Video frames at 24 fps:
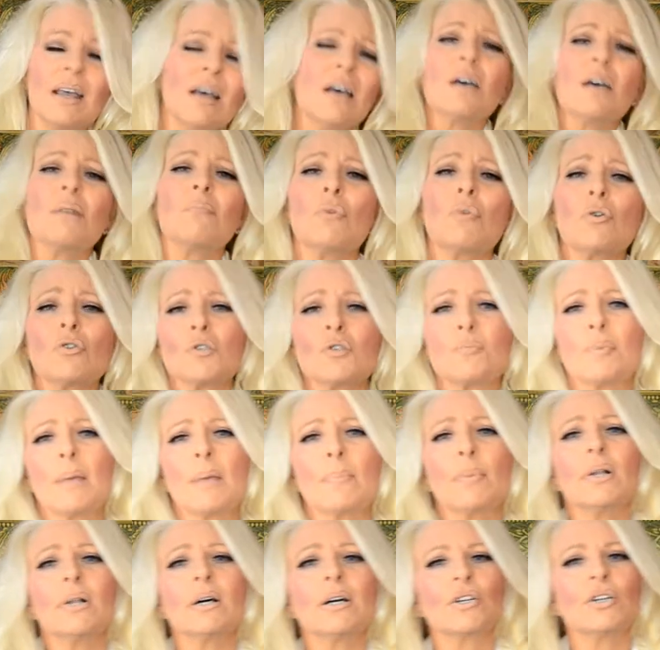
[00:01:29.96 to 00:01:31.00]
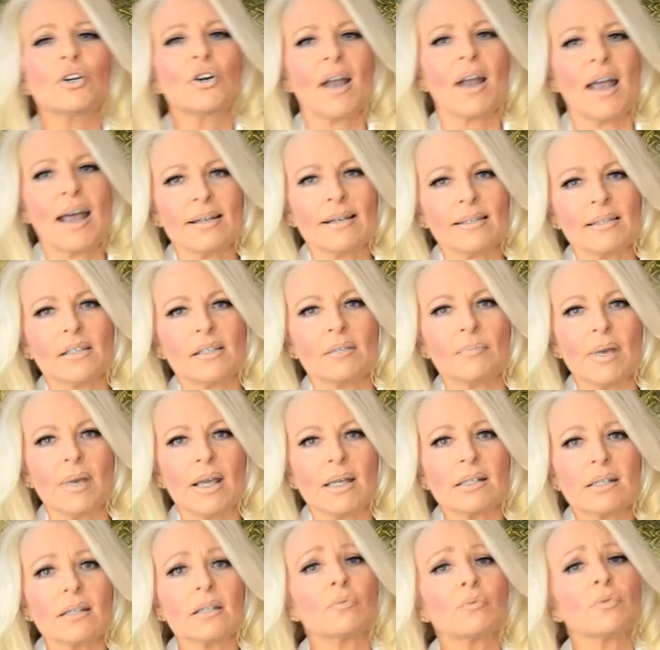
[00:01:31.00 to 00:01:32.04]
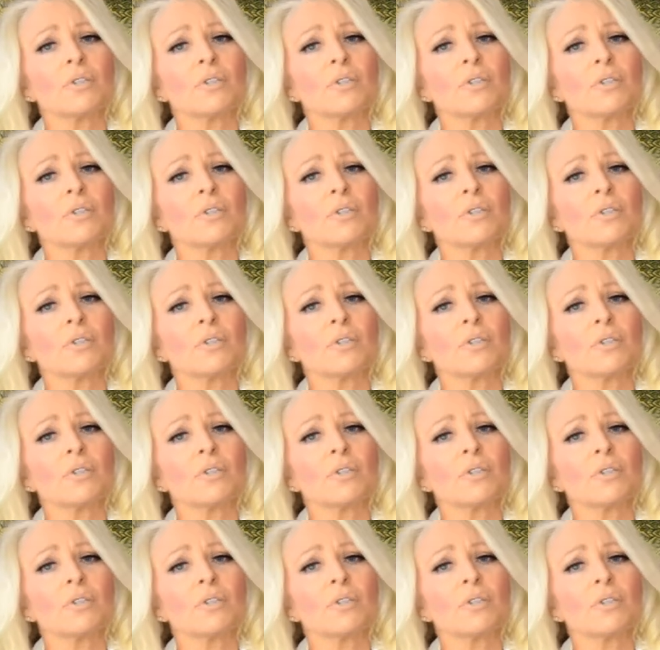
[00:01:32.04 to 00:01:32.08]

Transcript: Most people underestimate the